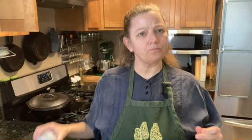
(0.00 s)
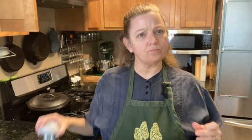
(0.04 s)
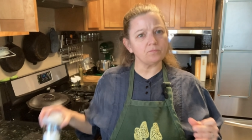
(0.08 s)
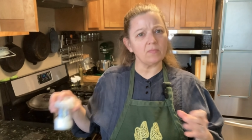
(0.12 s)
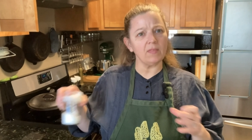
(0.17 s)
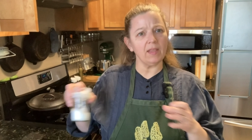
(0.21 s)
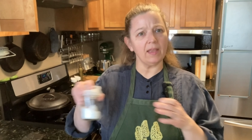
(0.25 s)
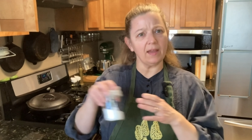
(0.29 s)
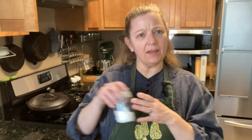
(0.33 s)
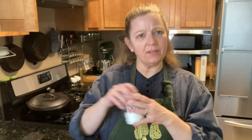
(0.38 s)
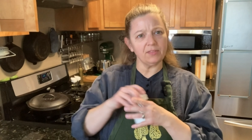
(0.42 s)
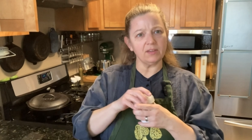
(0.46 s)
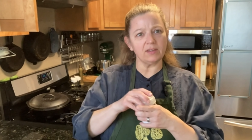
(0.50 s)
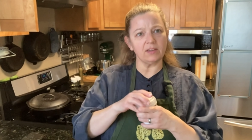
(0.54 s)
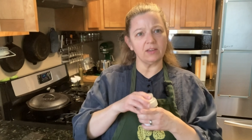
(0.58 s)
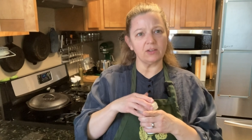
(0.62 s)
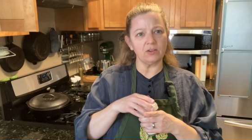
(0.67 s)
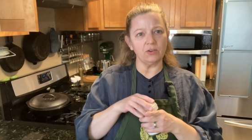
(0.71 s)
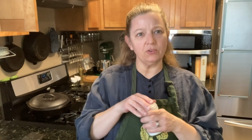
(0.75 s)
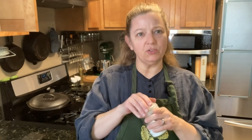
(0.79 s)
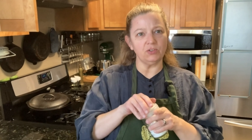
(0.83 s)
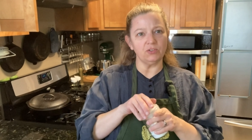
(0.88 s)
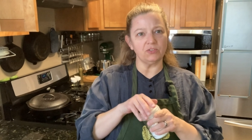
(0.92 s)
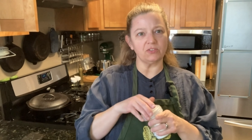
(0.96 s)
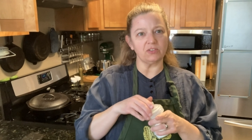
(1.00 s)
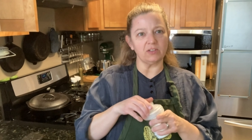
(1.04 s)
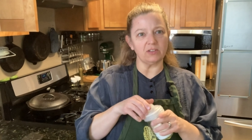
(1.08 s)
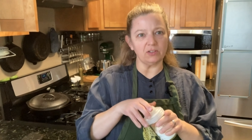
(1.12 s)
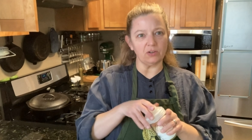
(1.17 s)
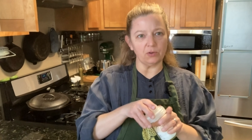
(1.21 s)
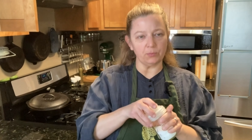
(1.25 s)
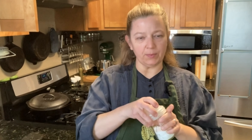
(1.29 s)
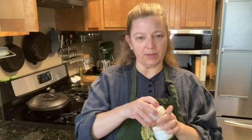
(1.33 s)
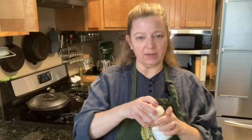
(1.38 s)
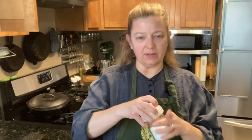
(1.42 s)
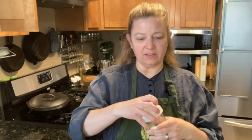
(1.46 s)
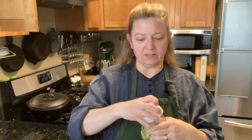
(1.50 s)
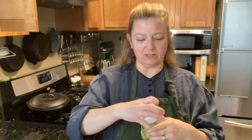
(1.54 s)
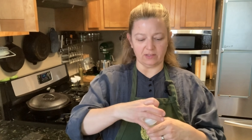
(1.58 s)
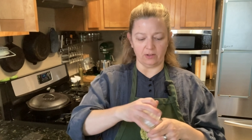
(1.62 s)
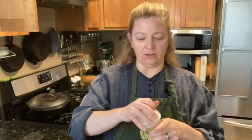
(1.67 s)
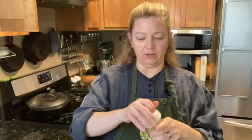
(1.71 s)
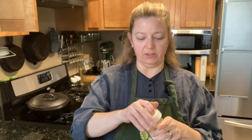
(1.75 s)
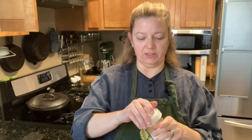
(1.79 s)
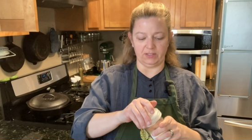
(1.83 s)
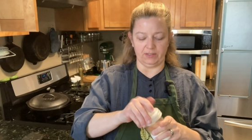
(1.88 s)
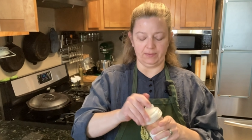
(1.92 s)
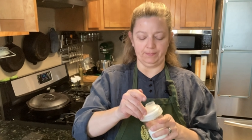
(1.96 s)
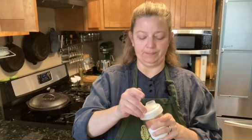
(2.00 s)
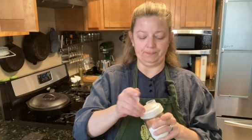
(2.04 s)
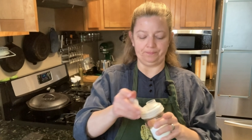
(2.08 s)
Yeah, I think it could use a little bit of salt.